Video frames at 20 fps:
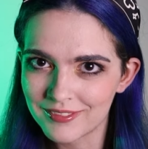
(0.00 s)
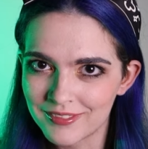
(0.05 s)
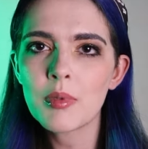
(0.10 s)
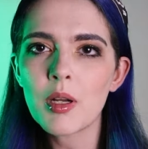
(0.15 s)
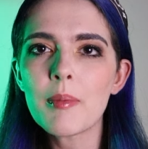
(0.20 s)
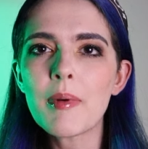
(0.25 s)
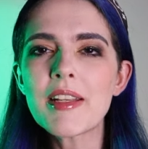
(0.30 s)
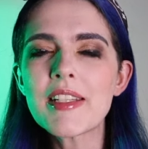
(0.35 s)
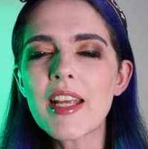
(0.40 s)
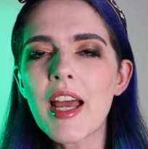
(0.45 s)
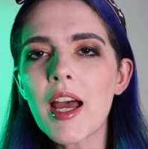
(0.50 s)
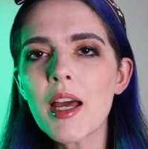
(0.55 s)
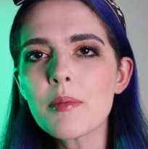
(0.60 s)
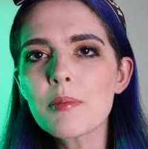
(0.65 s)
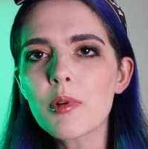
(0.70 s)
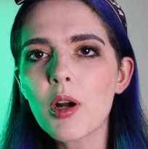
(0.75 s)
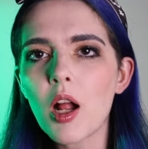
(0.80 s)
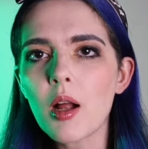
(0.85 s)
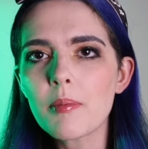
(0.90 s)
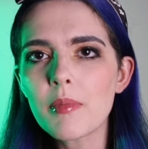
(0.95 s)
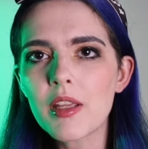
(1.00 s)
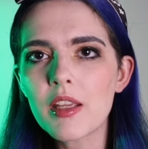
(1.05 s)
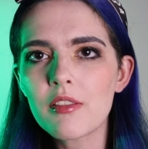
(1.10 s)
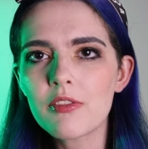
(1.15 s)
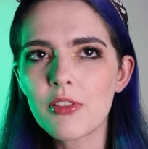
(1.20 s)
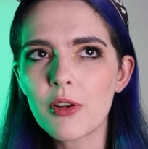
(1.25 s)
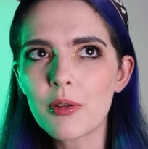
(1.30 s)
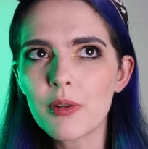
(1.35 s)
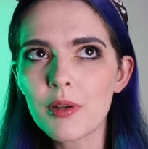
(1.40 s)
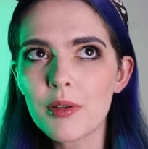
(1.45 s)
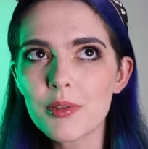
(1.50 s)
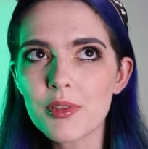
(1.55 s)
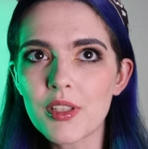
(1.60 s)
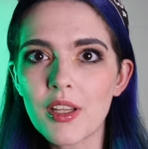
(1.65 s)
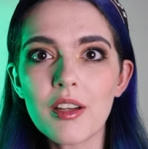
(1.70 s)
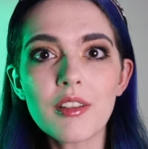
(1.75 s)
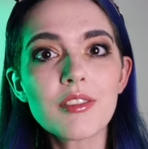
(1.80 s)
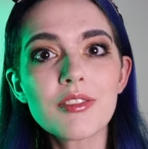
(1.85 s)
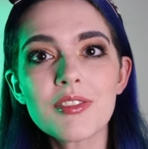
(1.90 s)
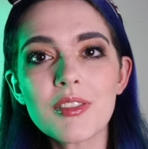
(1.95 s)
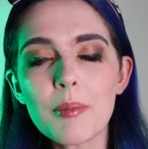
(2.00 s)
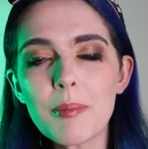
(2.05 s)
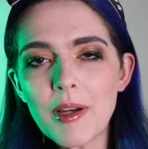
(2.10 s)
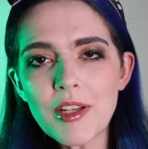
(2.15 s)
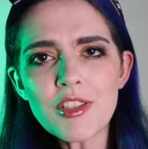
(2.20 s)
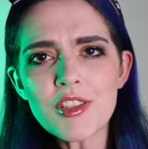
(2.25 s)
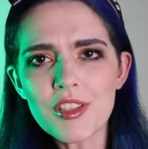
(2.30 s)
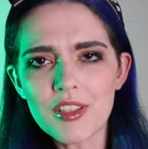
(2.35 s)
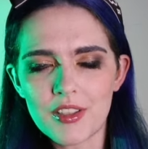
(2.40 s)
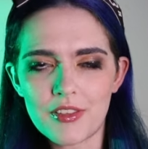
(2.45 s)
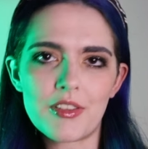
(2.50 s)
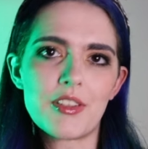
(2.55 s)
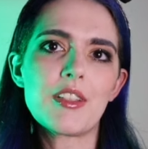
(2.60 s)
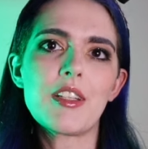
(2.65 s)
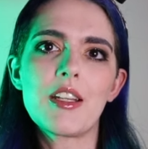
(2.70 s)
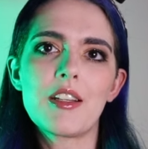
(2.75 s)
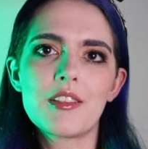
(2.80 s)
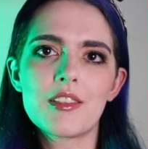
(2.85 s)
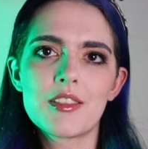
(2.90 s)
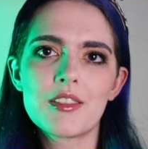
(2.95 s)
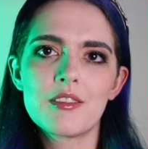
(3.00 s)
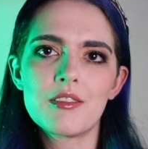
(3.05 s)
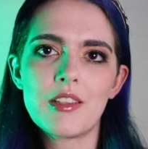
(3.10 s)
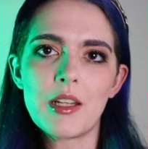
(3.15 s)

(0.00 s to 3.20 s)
But my dad brought me photos of a bunch of different things.